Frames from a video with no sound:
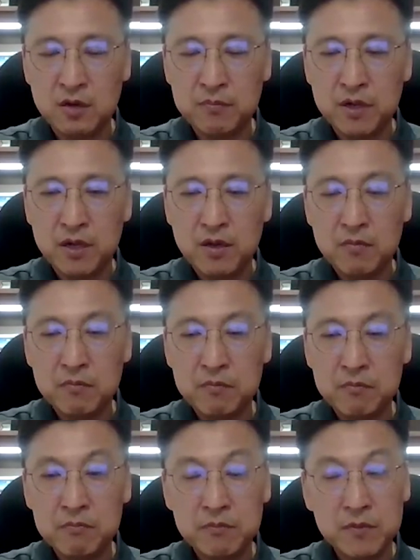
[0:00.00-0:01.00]
Uh,
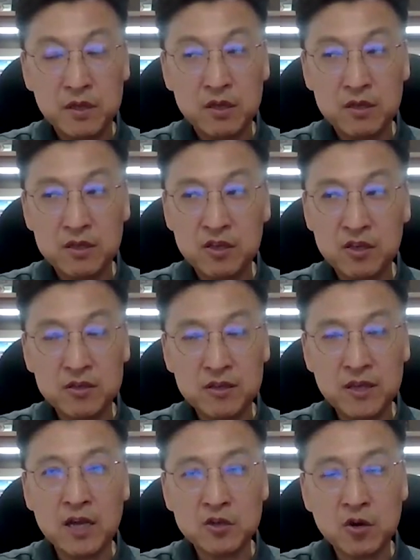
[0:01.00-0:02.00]

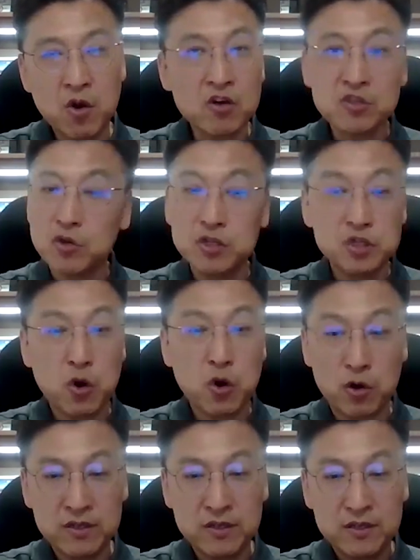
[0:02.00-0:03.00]
yeah. So long story
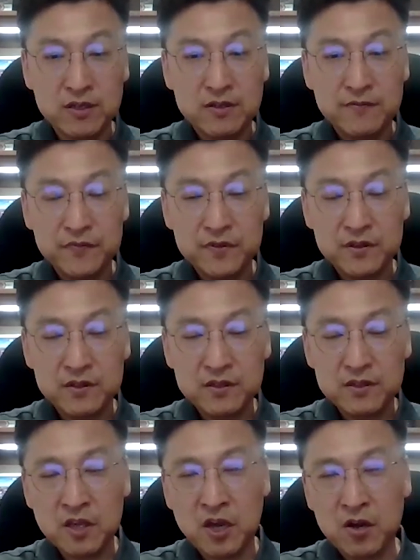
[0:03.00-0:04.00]
short,
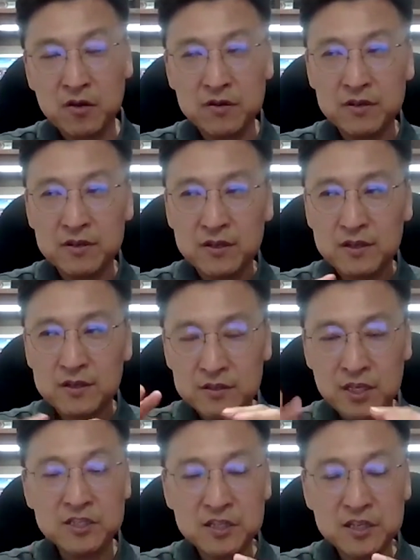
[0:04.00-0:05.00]
the
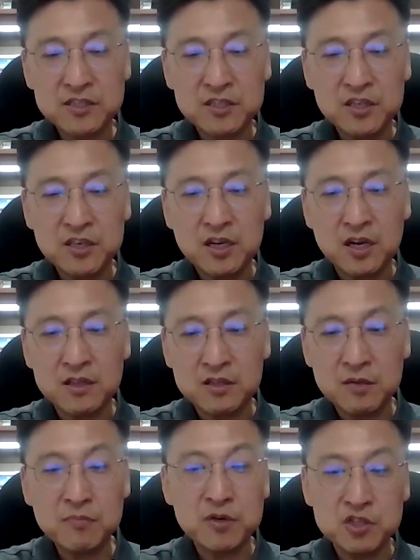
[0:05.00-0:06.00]
this is the uh,
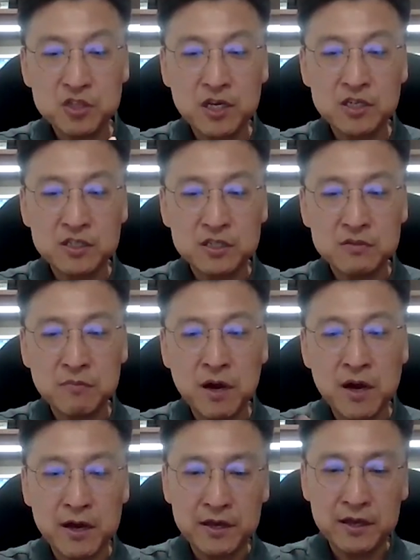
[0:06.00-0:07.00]
differentiation
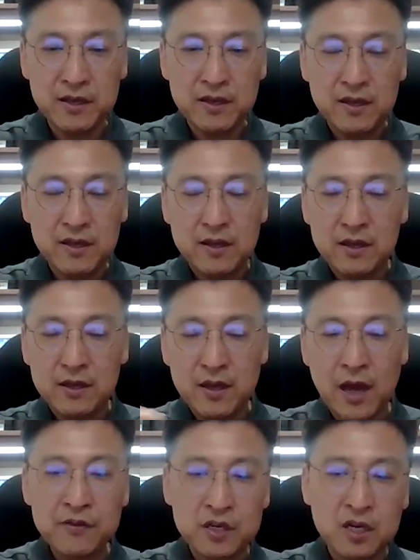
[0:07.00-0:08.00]
by
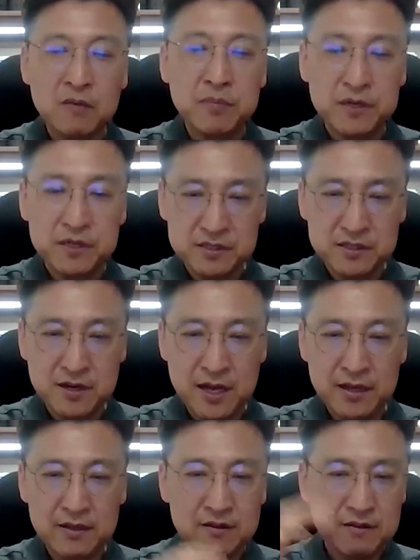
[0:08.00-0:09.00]
other companies.
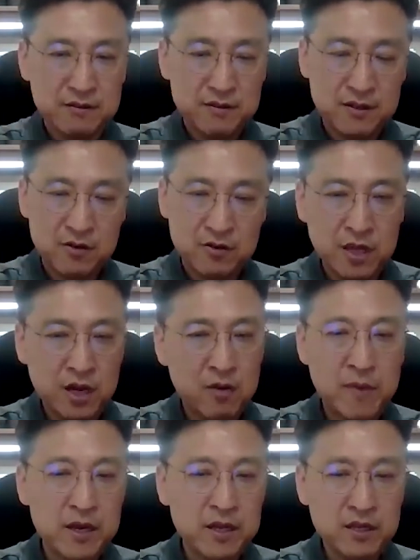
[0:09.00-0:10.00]
Like you know, there
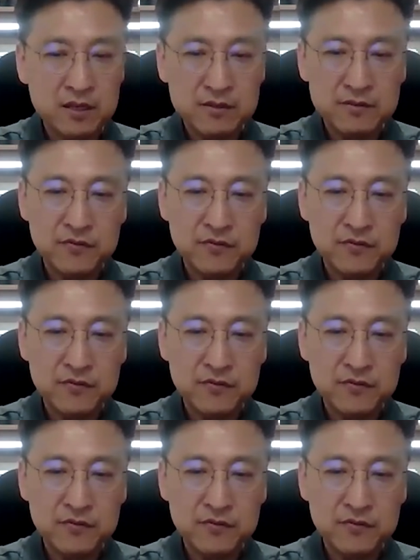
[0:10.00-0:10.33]
yeah. are many